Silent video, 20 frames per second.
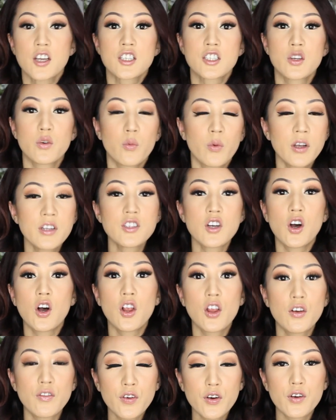So once
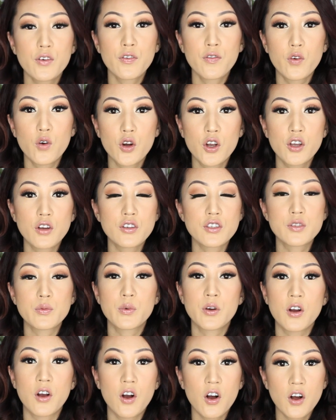all of her foils
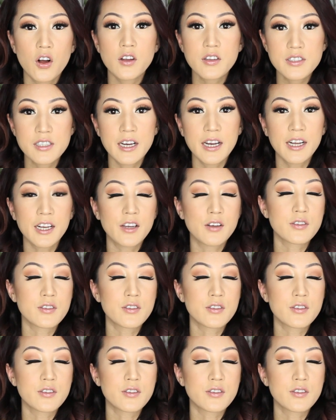were all done,